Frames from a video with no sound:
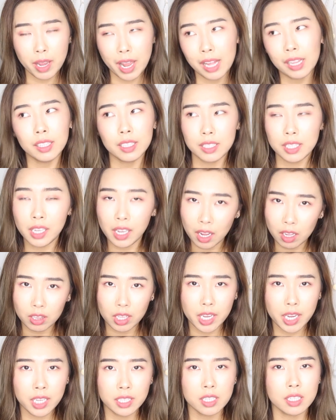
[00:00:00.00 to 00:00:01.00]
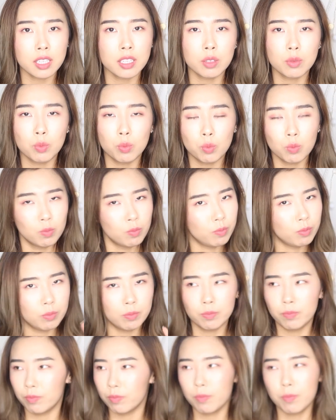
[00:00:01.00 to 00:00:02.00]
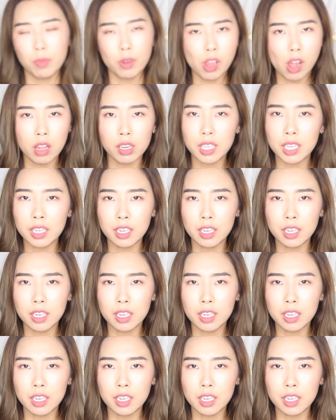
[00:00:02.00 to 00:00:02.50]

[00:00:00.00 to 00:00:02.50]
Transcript: At least in LA, this is beyond